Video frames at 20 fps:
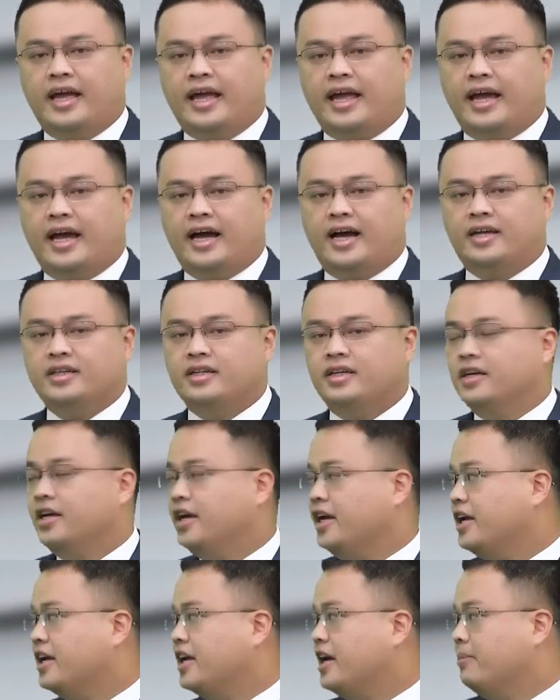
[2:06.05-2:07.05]
and
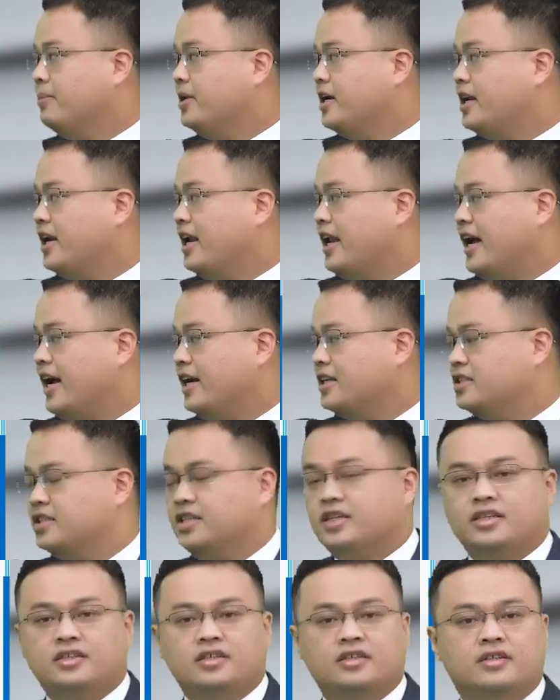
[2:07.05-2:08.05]
it can be
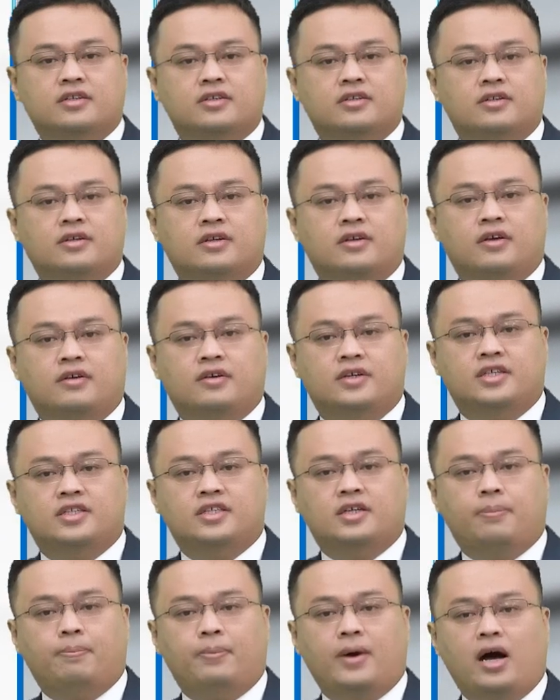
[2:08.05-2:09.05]
collected
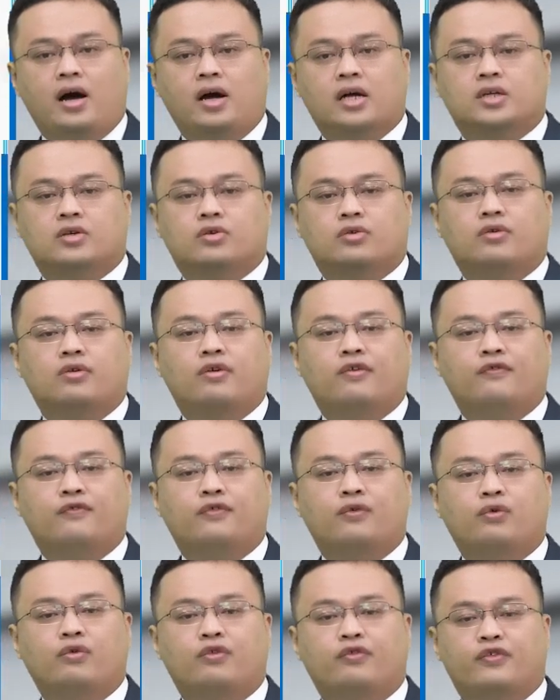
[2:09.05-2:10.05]
in the bottle
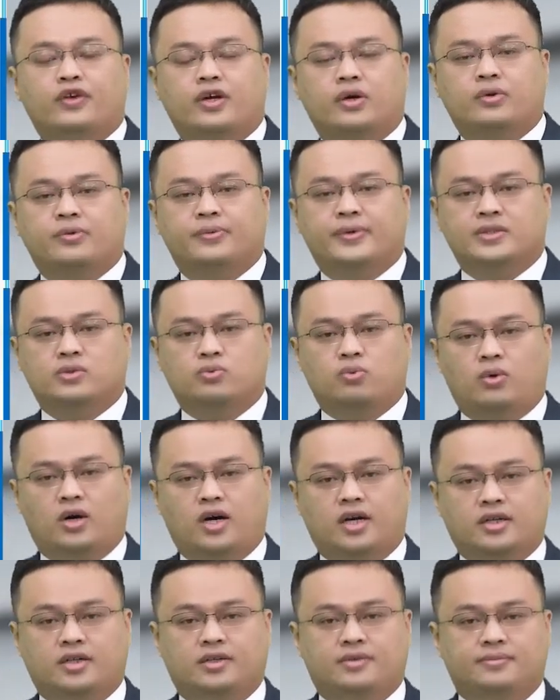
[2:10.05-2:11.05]
filled with
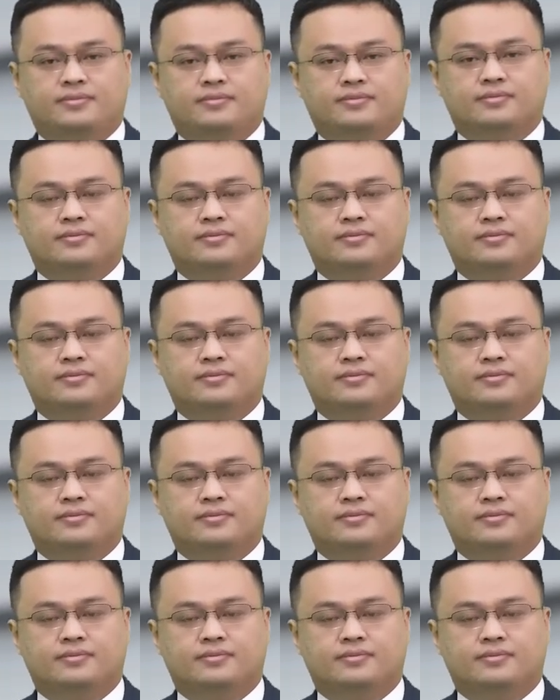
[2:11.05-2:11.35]
water.